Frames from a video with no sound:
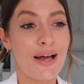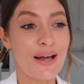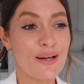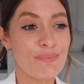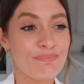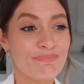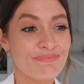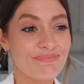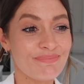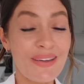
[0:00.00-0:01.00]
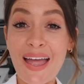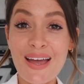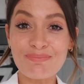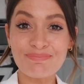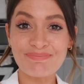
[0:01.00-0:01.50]
Um, but
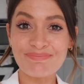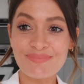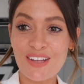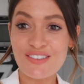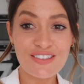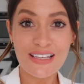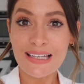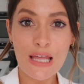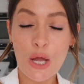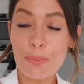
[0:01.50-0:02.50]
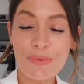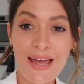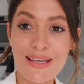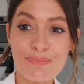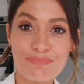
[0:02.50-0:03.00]
yeah, just a little home
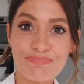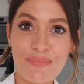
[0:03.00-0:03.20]
day.